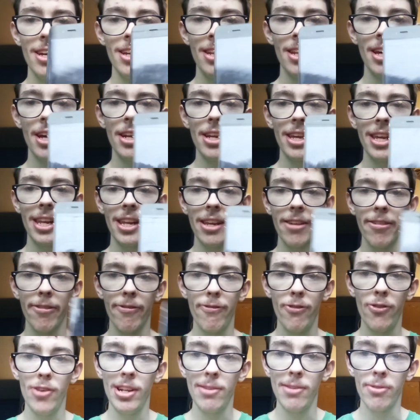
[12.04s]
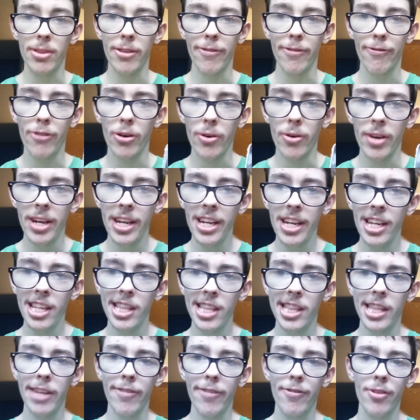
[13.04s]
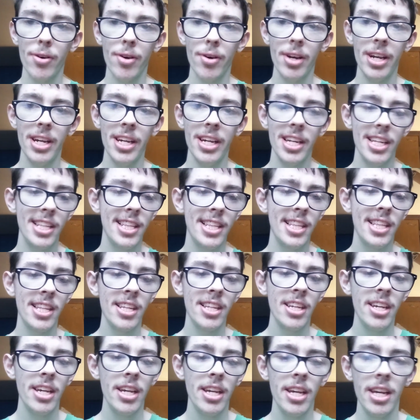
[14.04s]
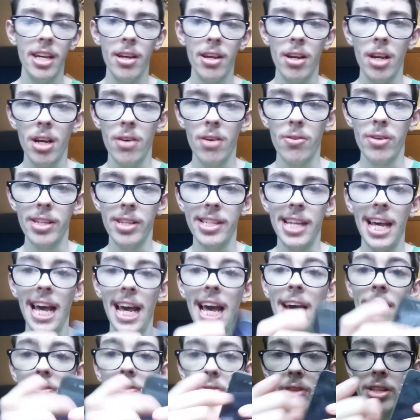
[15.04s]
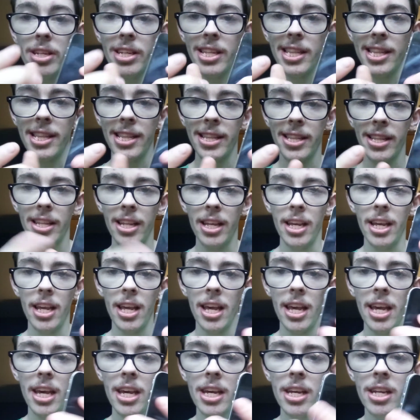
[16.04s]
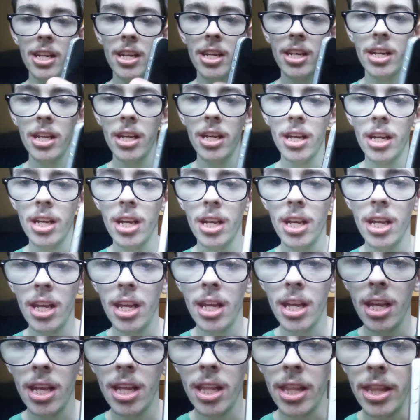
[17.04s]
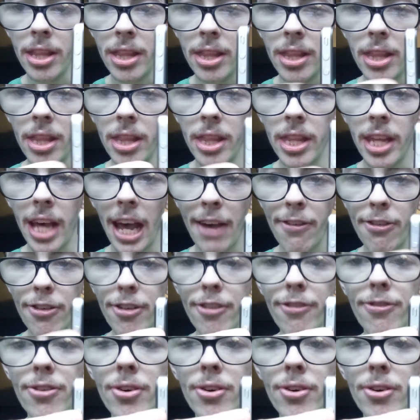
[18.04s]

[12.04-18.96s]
not to get it confused with the 4S, the 4S was after this, and the iPhone